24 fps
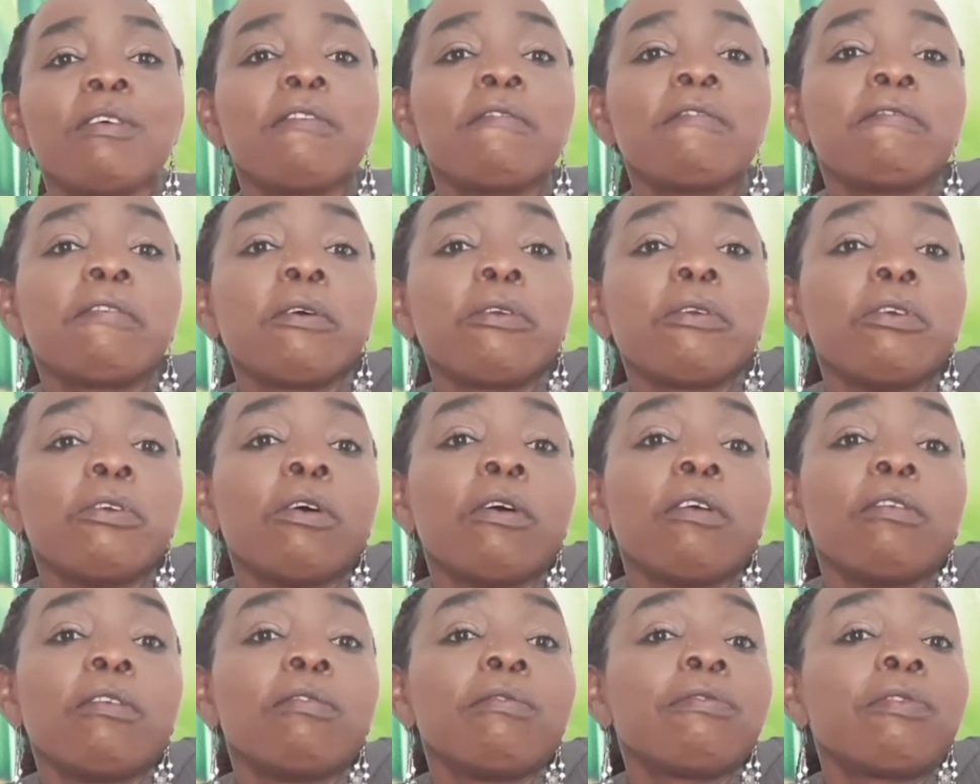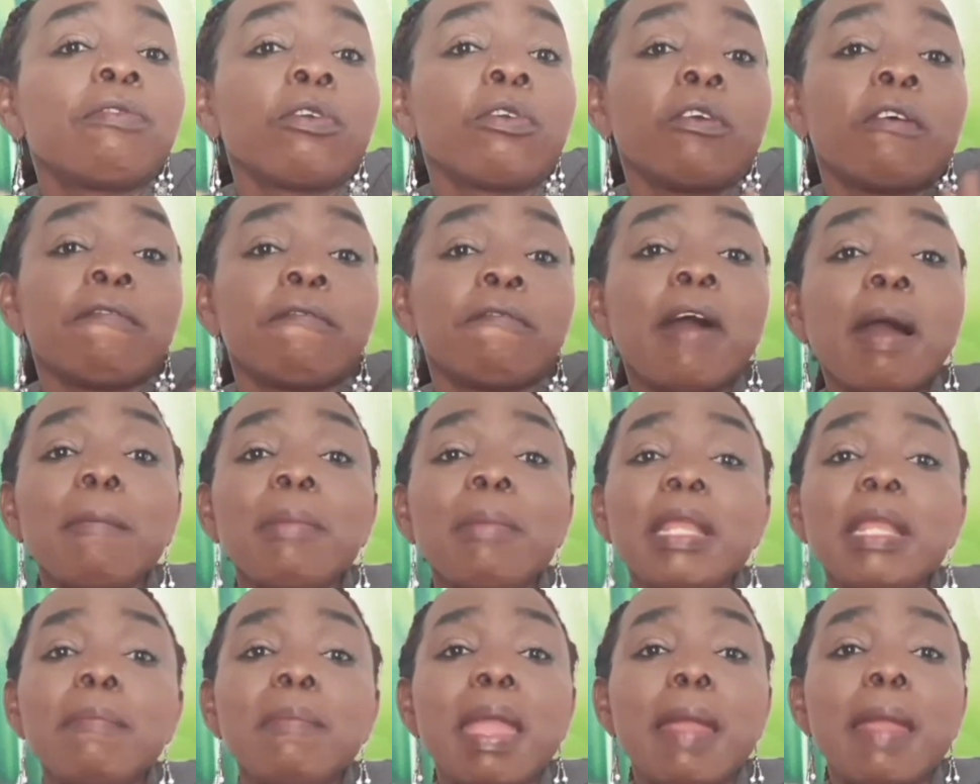for your
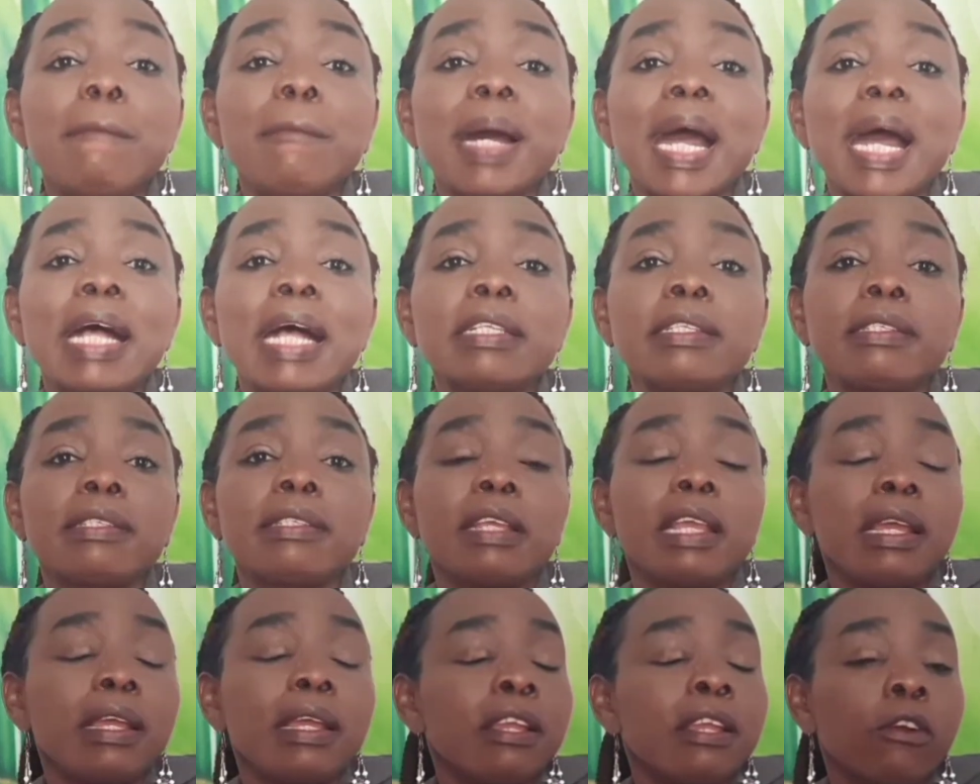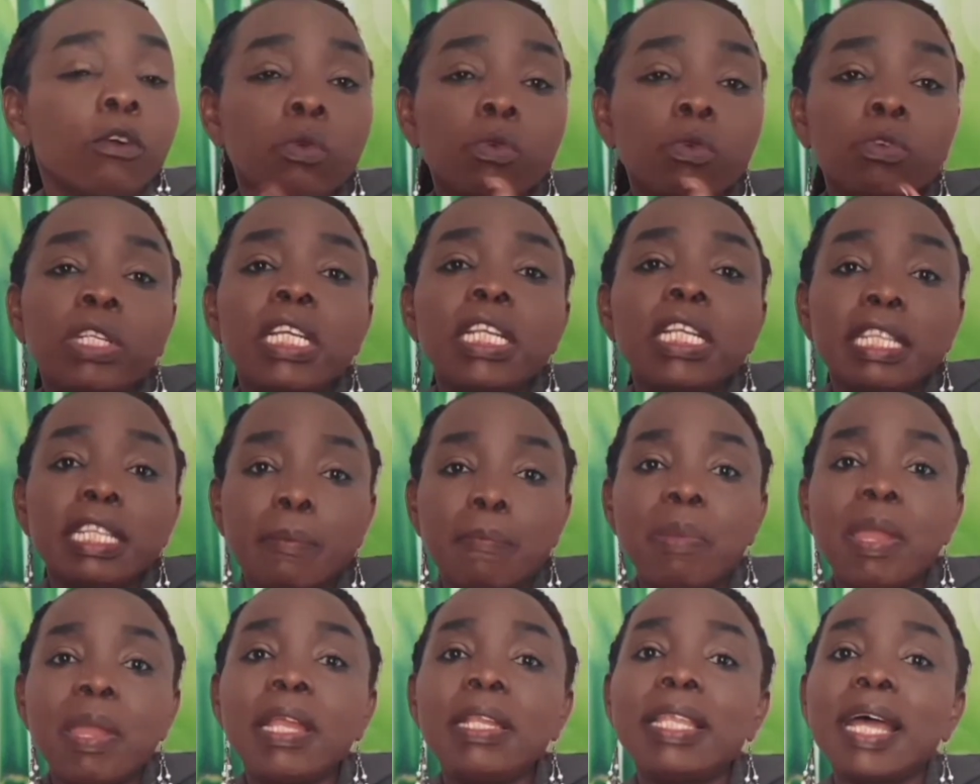family members, including
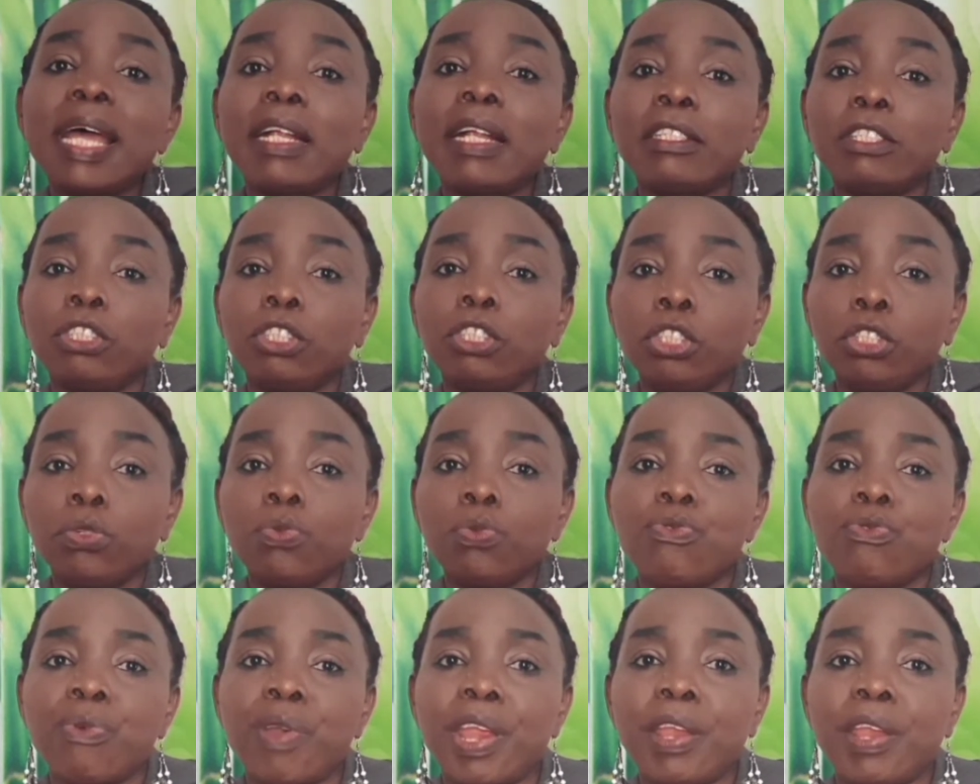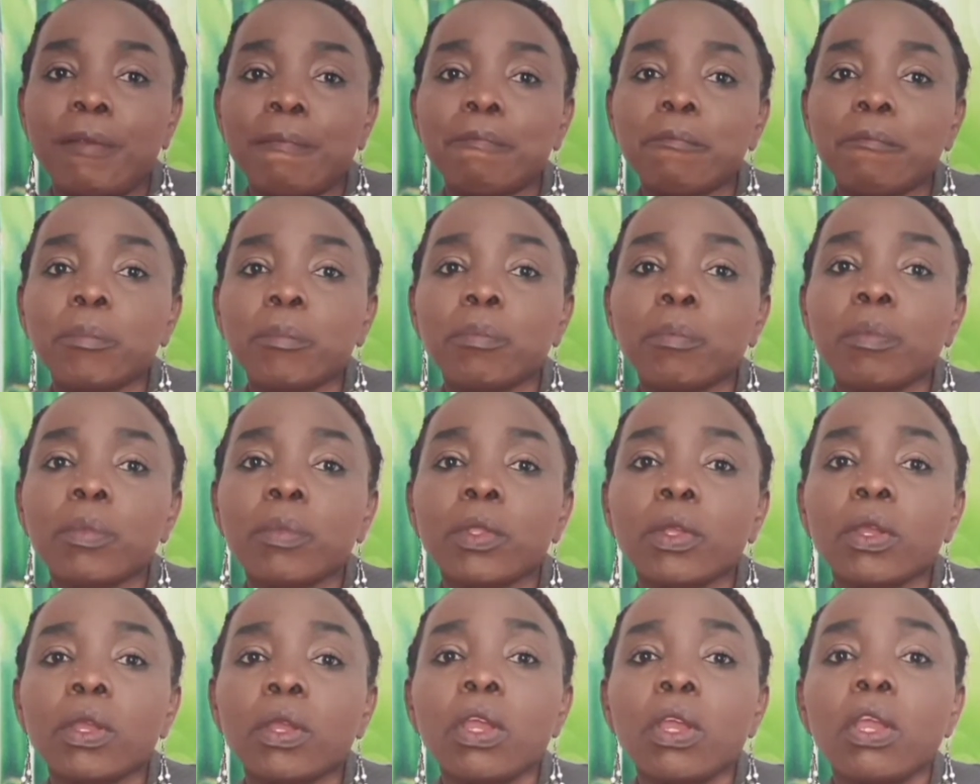dependent children.
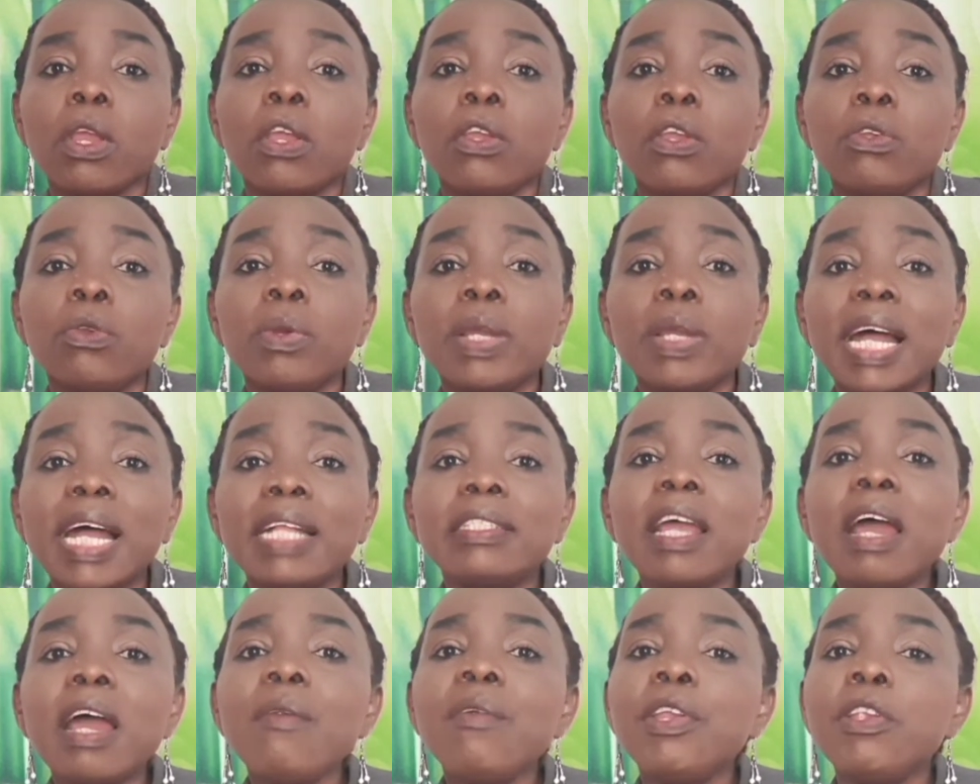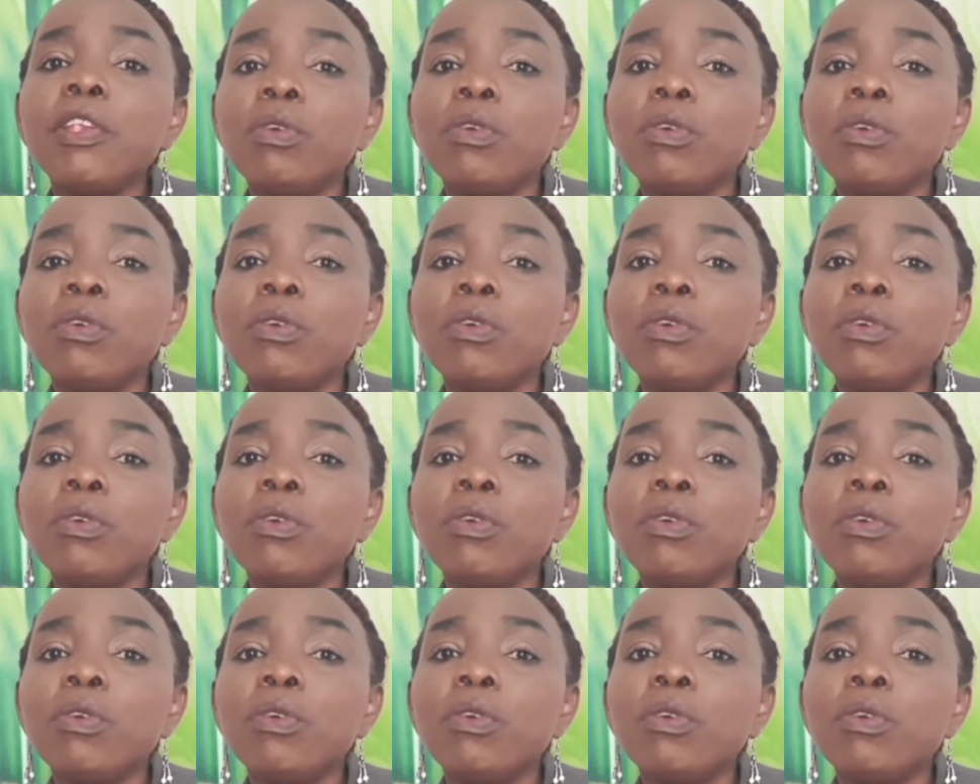You can then renew